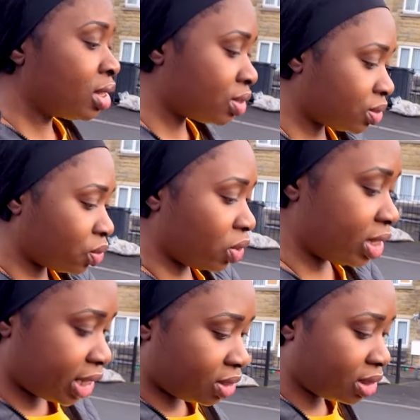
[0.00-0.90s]
So going
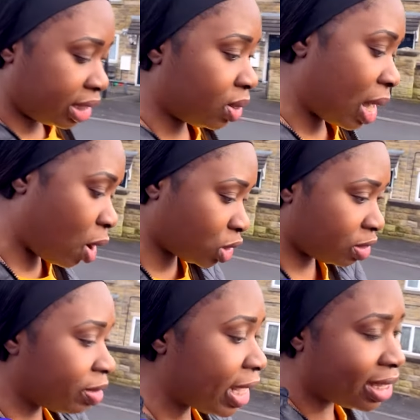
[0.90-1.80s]
there today, I'll just
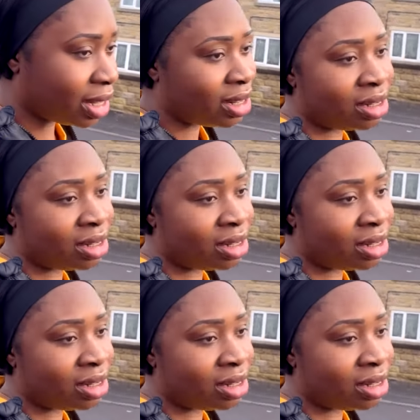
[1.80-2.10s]
feel like,